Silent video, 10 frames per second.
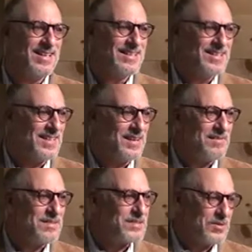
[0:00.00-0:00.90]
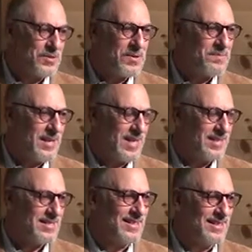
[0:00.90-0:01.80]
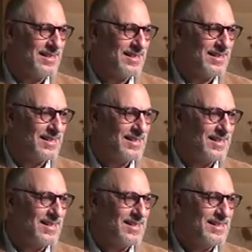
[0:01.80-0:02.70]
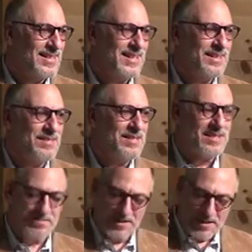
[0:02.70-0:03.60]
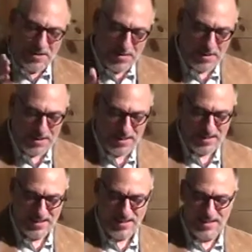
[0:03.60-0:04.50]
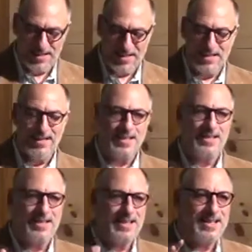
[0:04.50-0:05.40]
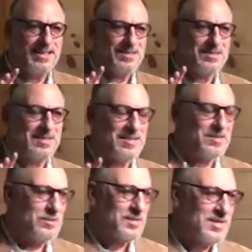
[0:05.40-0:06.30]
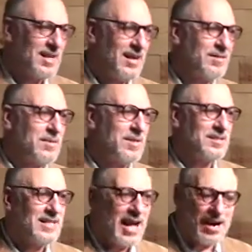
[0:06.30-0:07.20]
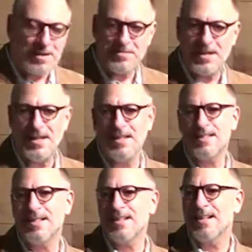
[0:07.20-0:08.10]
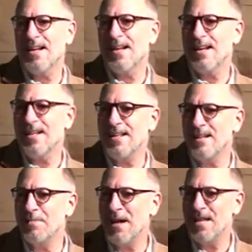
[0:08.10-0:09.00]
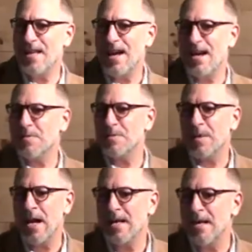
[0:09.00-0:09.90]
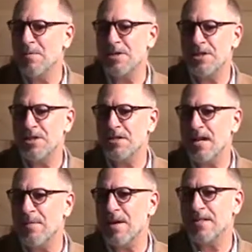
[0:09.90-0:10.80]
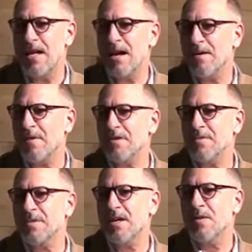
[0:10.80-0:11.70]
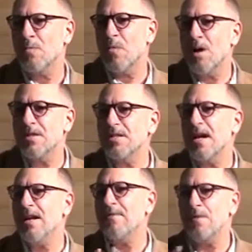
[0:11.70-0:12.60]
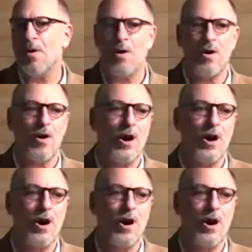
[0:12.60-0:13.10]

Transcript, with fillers: His love is so amazing that even in the very beginning, there, there was going to have to be a sacrifice. And he made that. And, was, and then when Jesus came, that sacrifice was done once and for all.